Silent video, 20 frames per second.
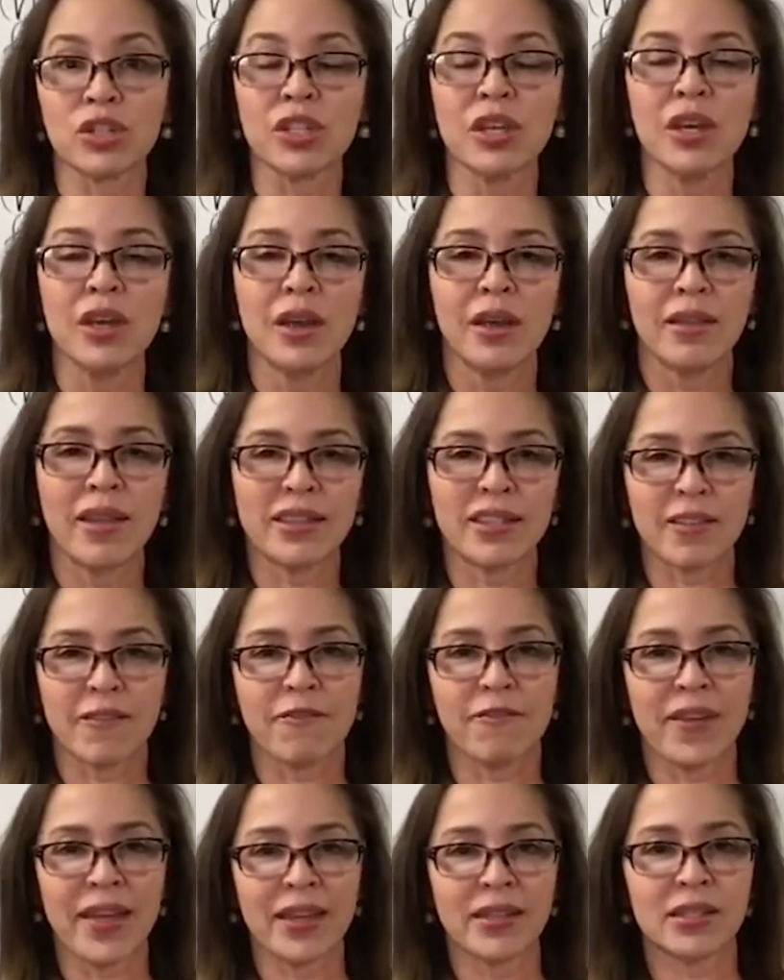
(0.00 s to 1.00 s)
And that's a
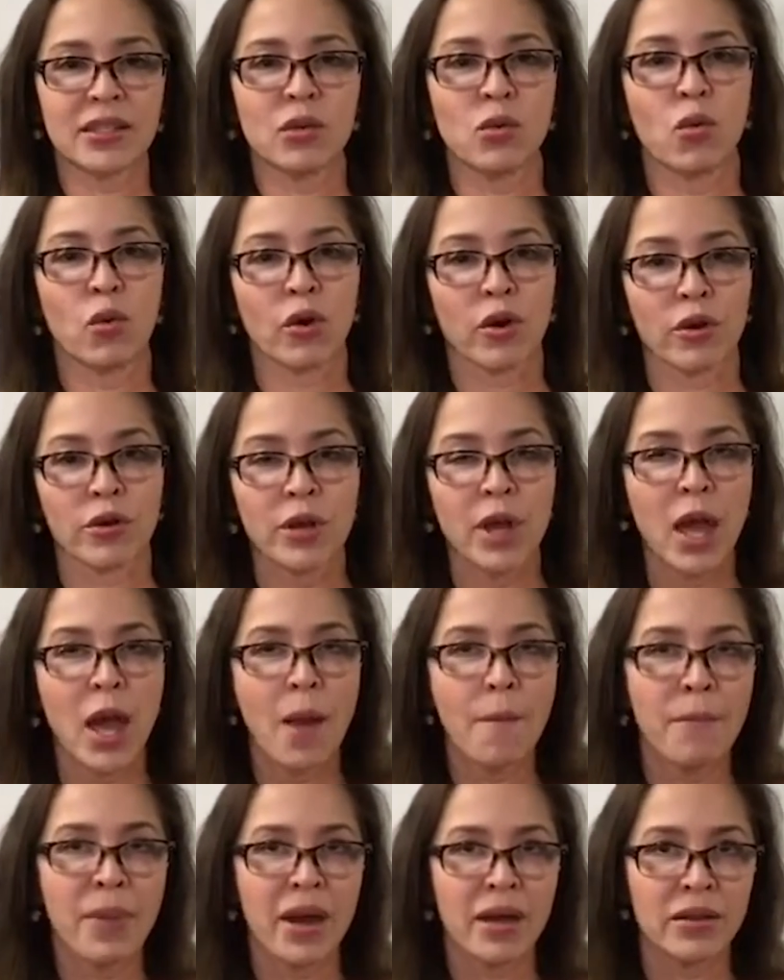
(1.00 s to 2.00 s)
fancy word,
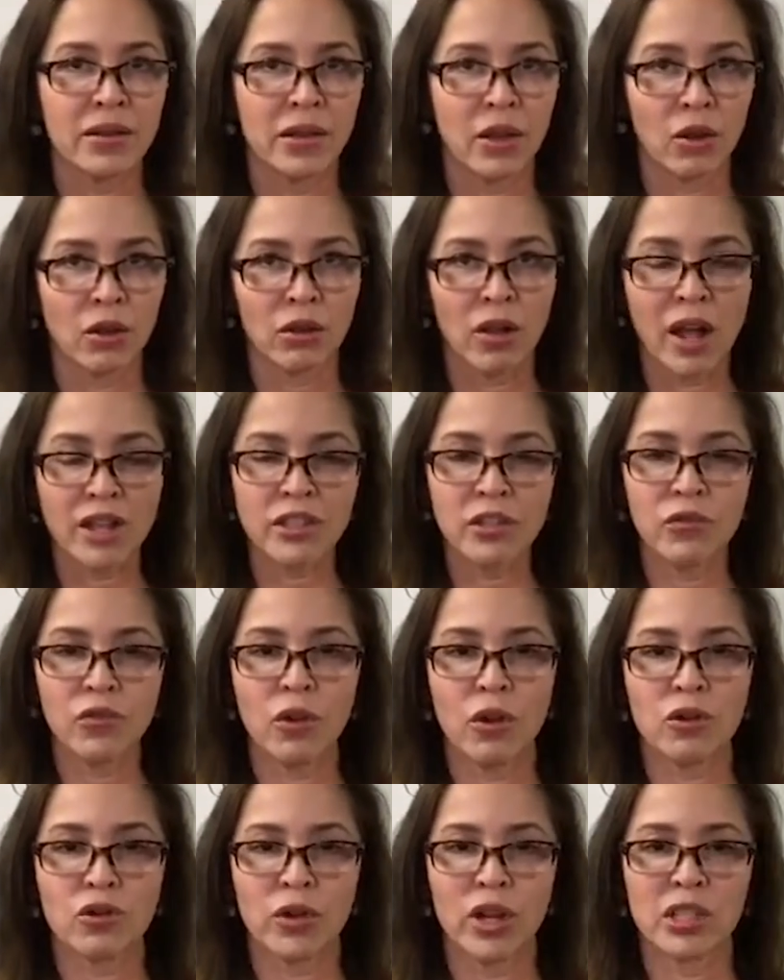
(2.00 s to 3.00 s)
but there are lots of
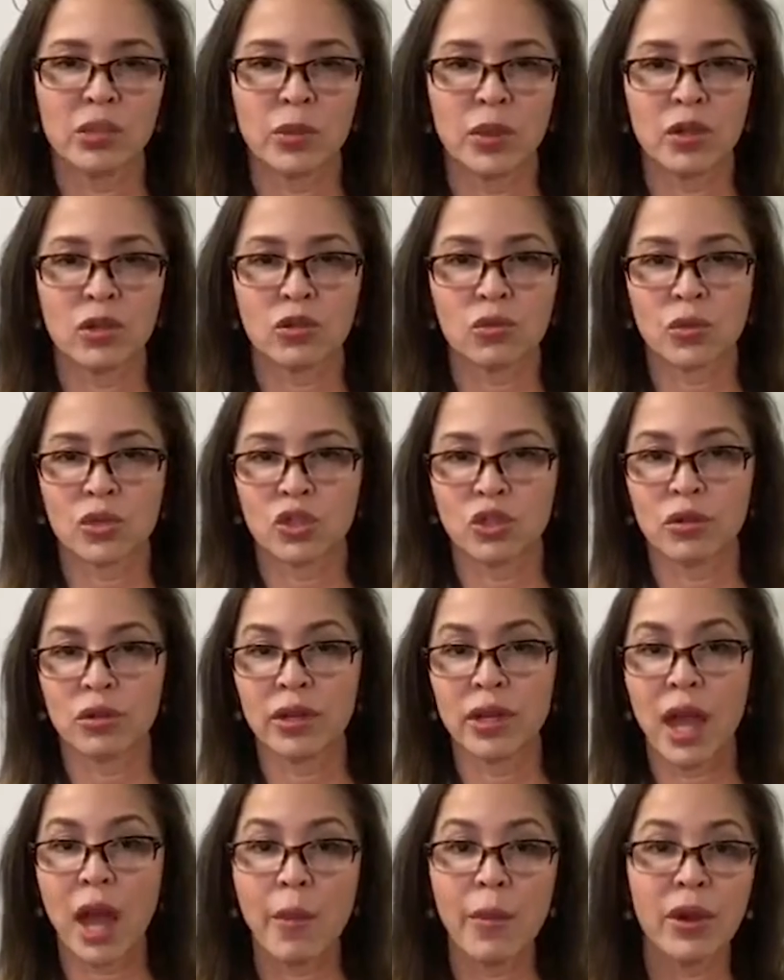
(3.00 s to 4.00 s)
neurotransmitters which are
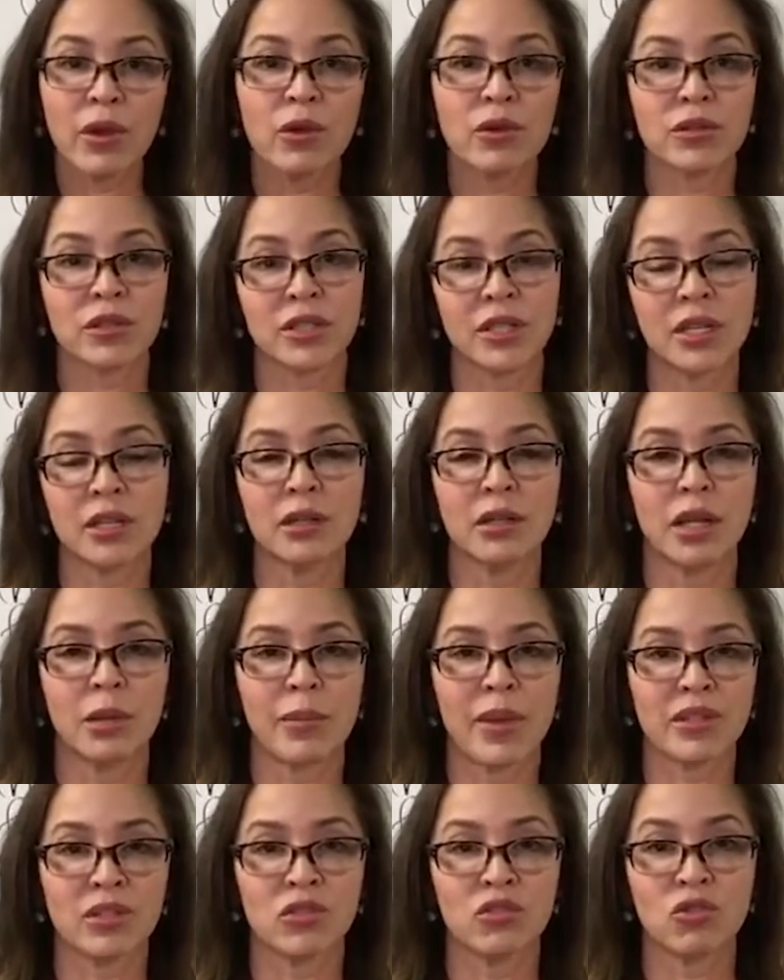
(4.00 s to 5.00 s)
chemical signaling
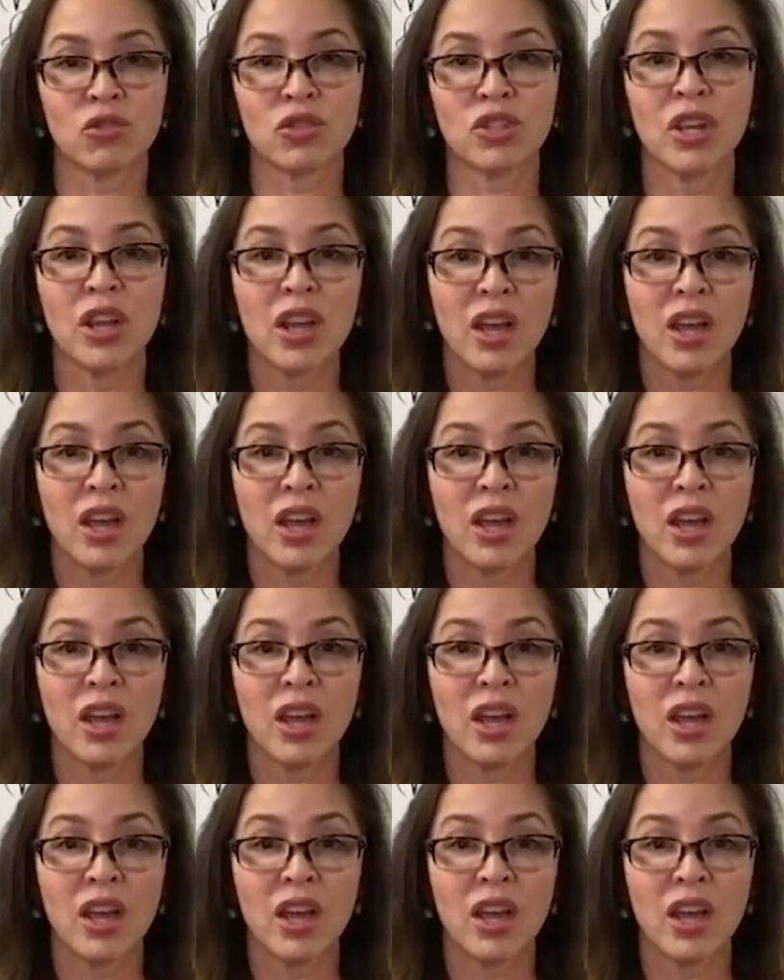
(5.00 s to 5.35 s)
messengers